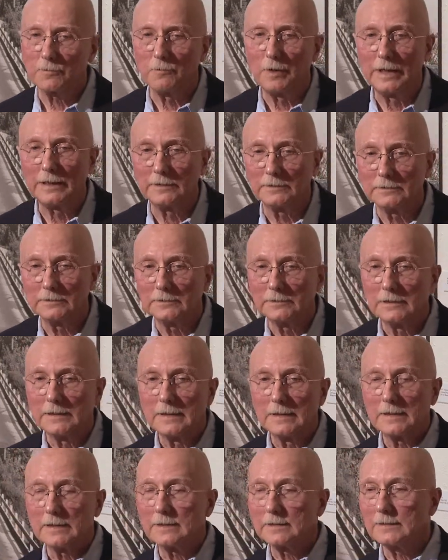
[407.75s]
When
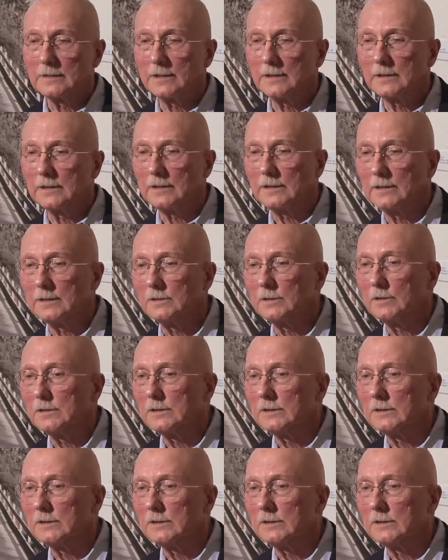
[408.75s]
the